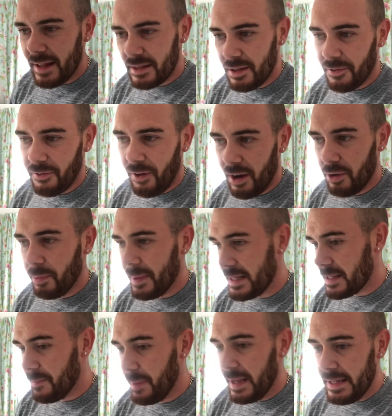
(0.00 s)
the final
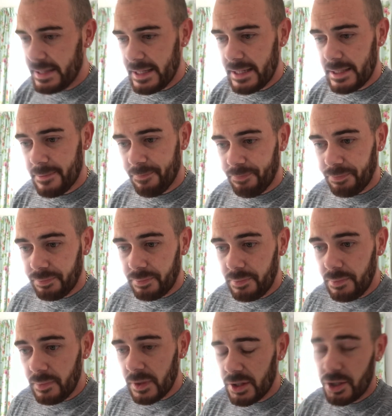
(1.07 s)
bits and pieces
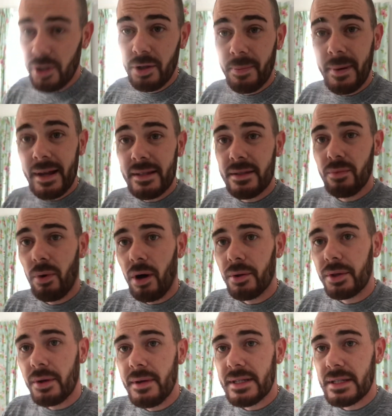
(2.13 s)
to the bed, what I'll
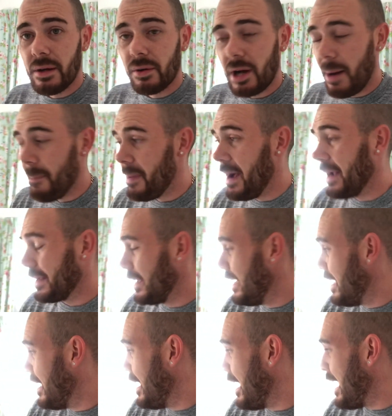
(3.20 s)
do is I'll come back
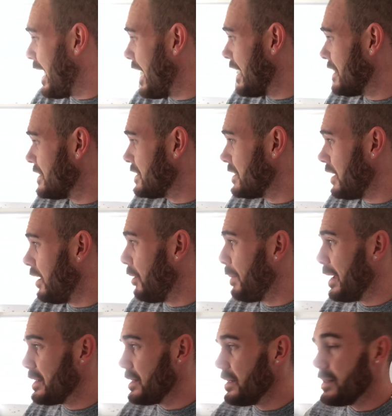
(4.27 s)
and I'll
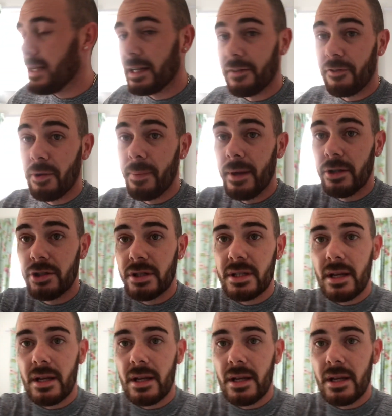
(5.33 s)
basically take a few pictures and